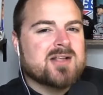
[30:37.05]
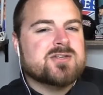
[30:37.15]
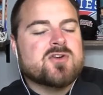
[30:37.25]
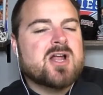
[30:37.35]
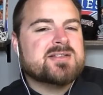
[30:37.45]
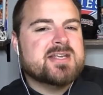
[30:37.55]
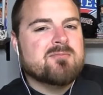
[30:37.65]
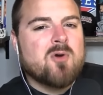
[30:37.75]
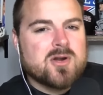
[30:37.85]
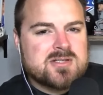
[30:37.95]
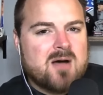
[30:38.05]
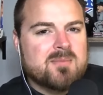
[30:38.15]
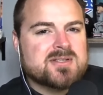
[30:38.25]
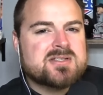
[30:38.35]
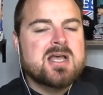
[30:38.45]
So if you're not seeing Omari
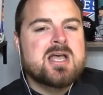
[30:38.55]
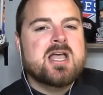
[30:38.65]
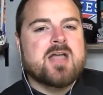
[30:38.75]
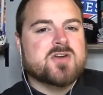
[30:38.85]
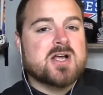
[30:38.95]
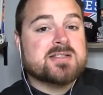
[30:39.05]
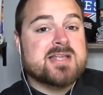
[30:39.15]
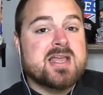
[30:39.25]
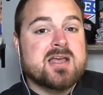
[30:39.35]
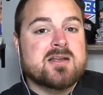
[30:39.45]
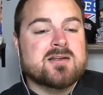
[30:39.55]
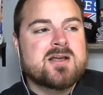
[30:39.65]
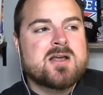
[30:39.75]
Thomas, if you're not seeing